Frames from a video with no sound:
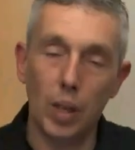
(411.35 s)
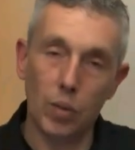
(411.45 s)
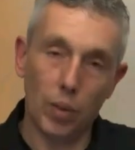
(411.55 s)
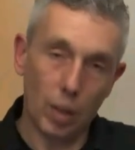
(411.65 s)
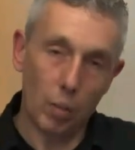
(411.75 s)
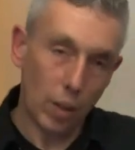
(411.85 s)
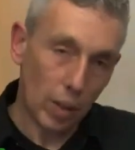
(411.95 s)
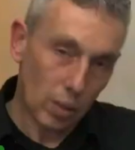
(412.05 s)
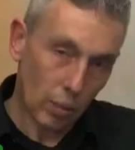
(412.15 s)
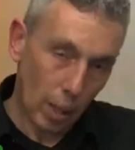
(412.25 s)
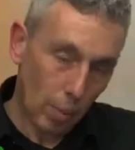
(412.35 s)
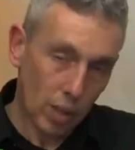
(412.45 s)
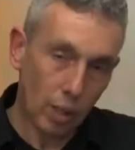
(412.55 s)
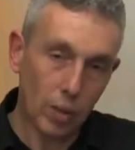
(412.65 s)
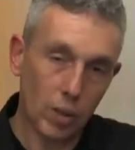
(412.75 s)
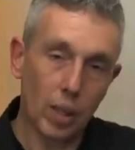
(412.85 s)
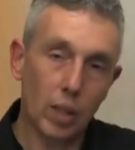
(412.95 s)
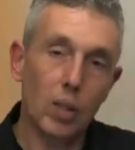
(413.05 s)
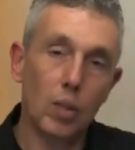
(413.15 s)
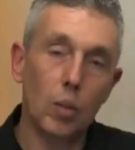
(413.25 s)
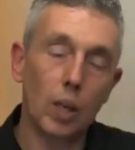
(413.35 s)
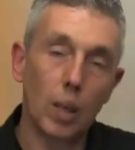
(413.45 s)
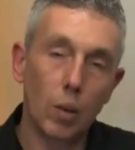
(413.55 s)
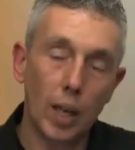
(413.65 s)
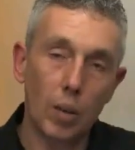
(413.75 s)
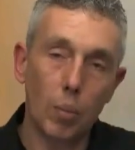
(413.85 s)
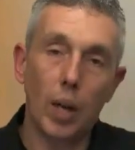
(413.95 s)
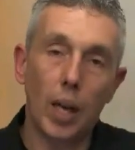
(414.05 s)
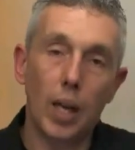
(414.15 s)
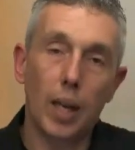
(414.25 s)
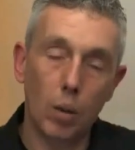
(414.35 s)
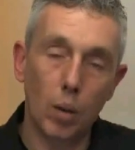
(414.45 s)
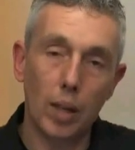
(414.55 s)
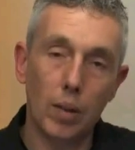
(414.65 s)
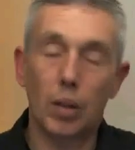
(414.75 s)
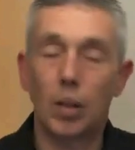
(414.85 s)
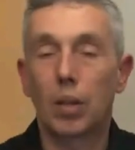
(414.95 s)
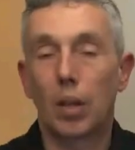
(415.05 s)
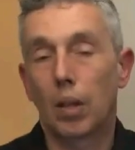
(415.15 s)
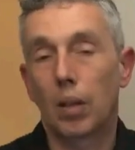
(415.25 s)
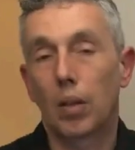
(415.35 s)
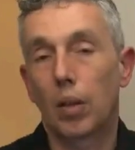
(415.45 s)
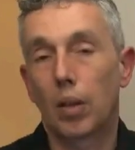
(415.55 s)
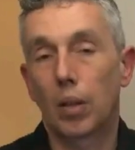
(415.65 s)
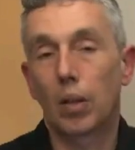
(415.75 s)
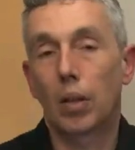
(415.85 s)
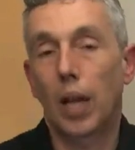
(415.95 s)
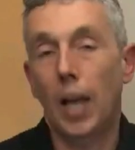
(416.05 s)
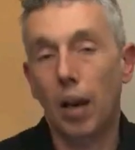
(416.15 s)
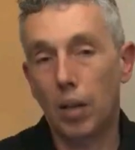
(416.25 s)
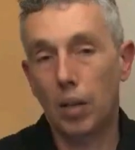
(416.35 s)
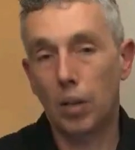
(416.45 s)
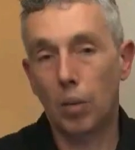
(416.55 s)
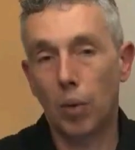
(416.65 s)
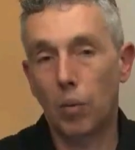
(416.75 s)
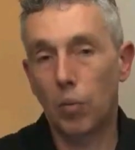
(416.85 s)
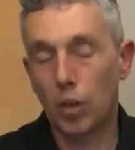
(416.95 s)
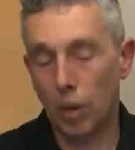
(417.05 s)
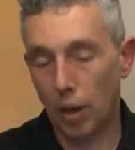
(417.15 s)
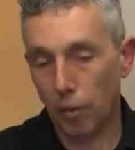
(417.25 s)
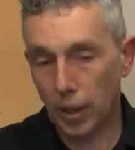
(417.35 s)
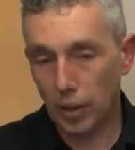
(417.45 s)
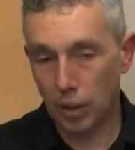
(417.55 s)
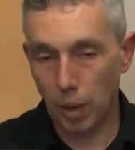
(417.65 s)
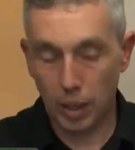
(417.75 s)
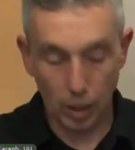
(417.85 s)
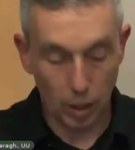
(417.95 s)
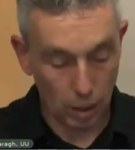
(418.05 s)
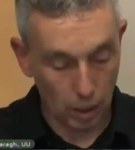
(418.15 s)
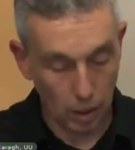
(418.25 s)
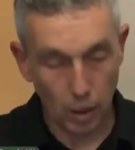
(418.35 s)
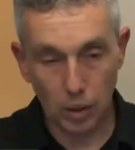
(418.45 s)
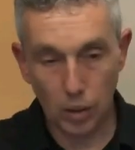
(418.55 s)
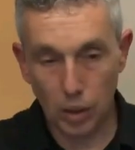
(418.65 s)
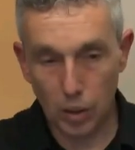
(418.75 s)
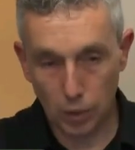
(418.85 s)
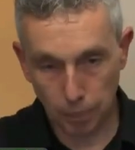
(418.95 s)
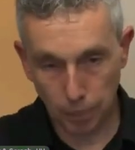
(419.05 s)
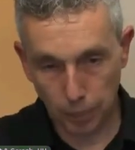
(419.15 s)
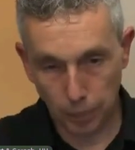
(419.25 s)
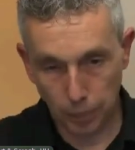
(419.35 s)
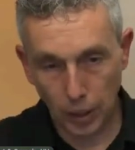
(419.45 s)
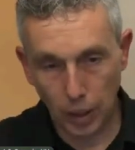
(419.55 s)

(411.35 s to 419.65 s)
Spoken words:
With these imaging facilities, you can look at the brain and look at the areas in the brain which are affected by the disease.